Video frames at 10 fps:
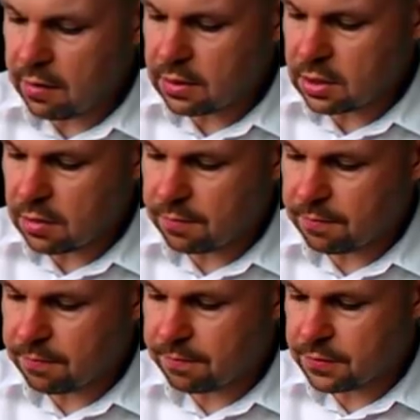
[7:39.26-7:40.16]
there is a
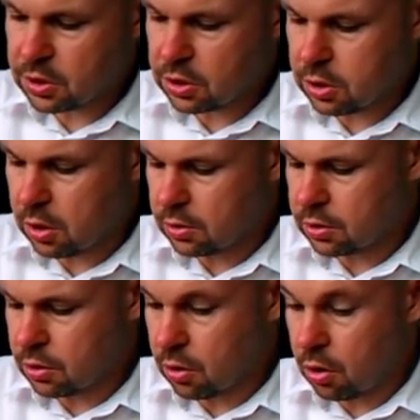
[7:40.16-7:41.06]

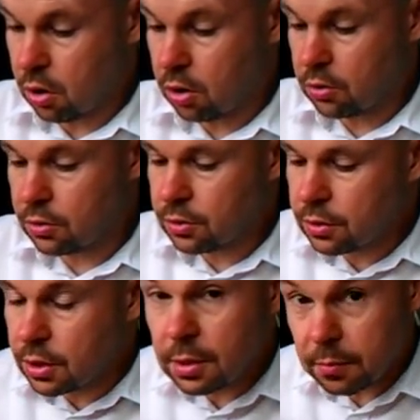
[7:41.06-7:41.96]
slot
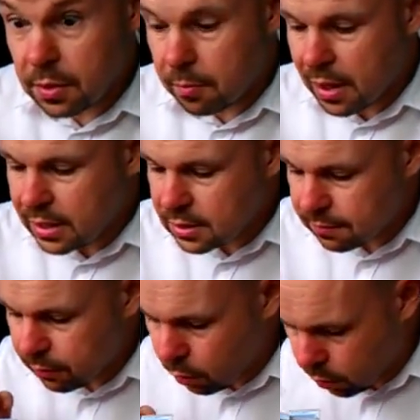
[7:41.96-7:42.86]
on the
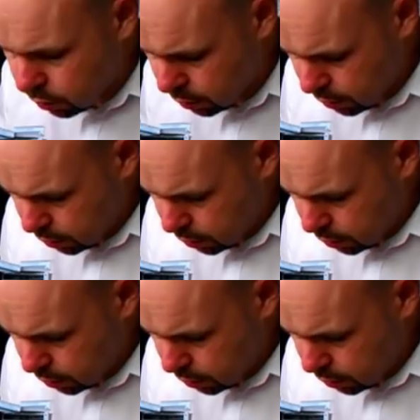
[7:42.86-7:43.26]
base floor